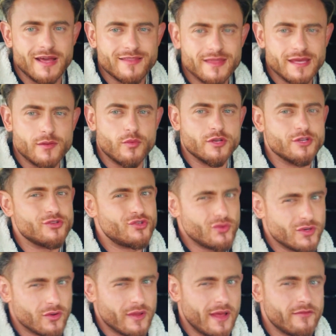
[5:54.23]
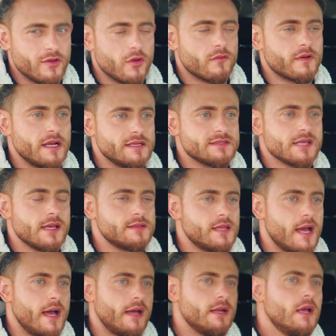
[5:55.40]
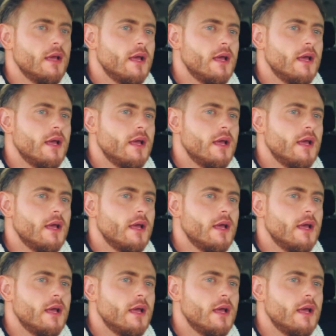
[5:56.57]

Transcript: I think when you're doing heavy overheads like that,